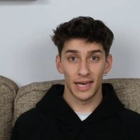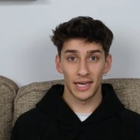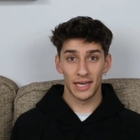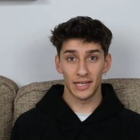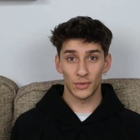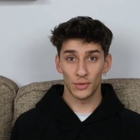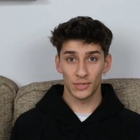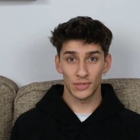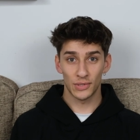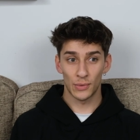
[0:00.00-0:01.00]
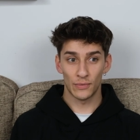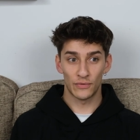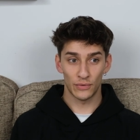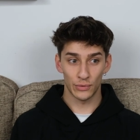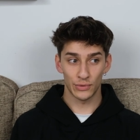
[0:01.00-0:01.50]
And also
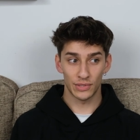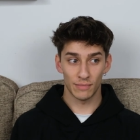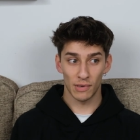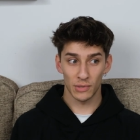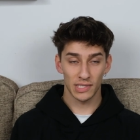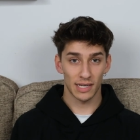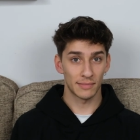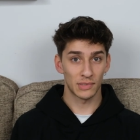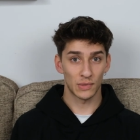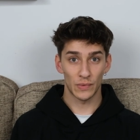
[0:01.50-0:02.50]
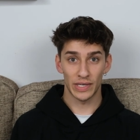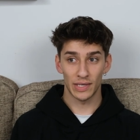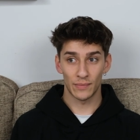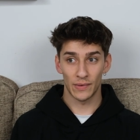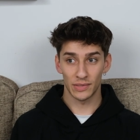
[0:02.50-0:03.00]
food, most times
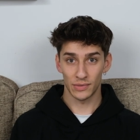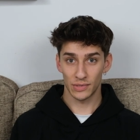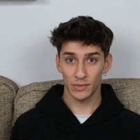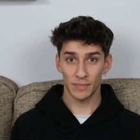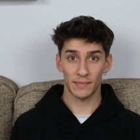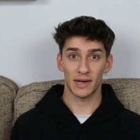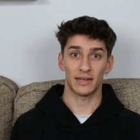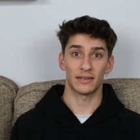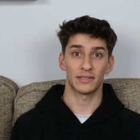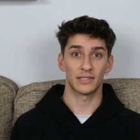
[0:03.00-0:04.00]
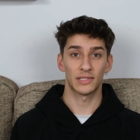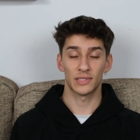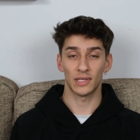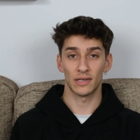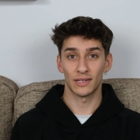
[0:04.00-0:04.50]
we went to
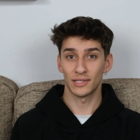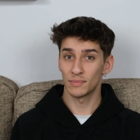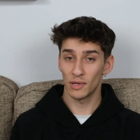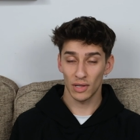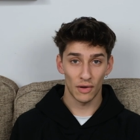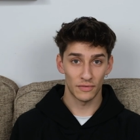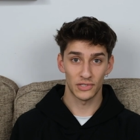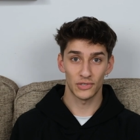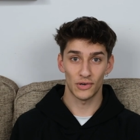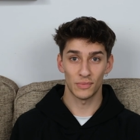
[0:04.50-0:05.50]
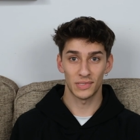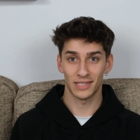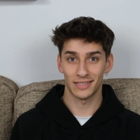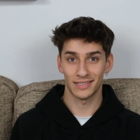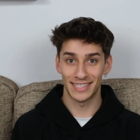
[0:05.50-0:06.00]
supermarkets, small coffee shops,
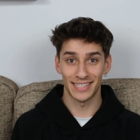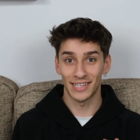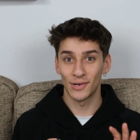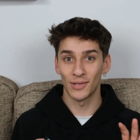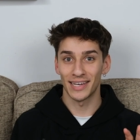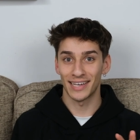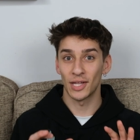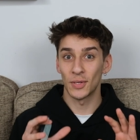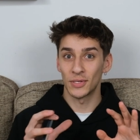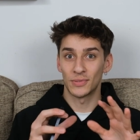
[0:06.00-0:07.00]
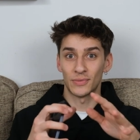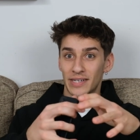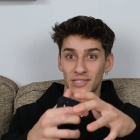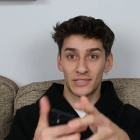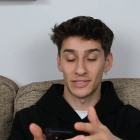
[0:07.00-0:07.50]
and didn't go like a lot to
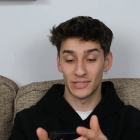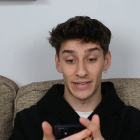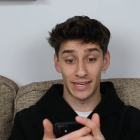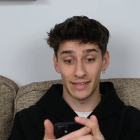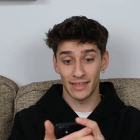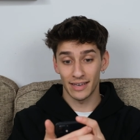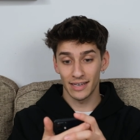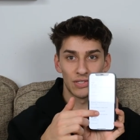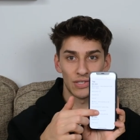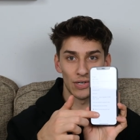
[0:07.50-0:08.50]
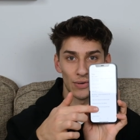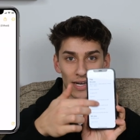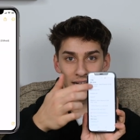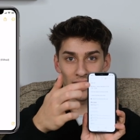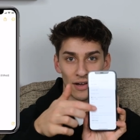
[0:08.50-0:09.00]
restaurants or anything. So I
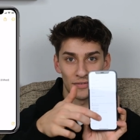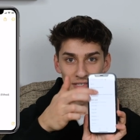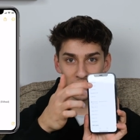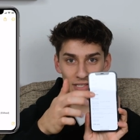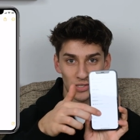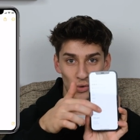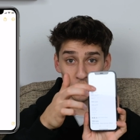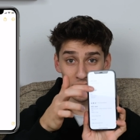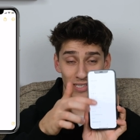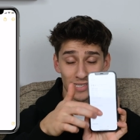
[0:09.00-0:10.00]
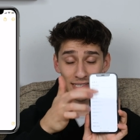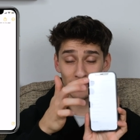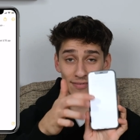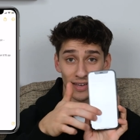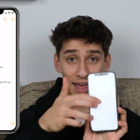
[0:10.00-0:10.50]
have this whole list
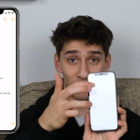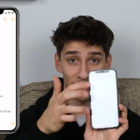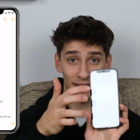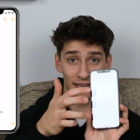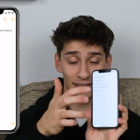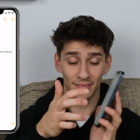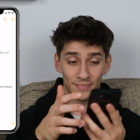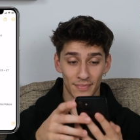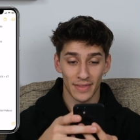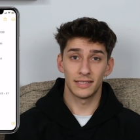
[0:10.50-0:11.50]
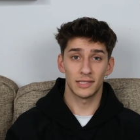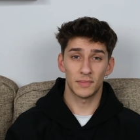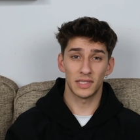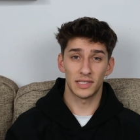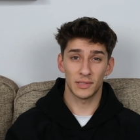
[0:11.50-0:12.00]
of everything. I didn't
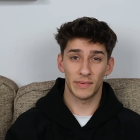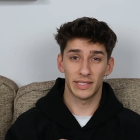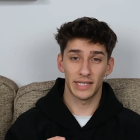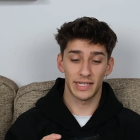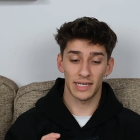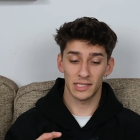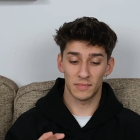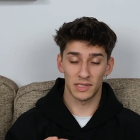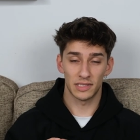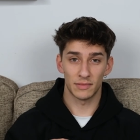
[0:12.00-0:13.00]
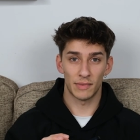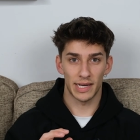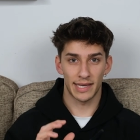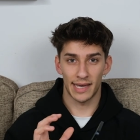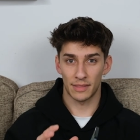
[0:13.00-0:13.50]
split this by day, I split it
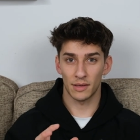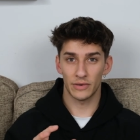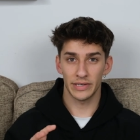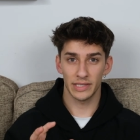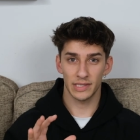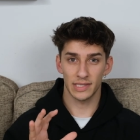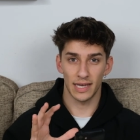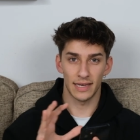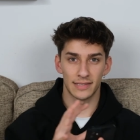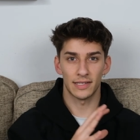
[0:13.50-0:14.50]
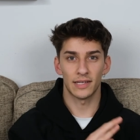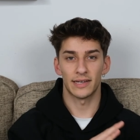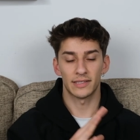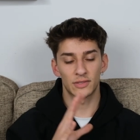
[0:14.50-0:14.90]
by categories, as in like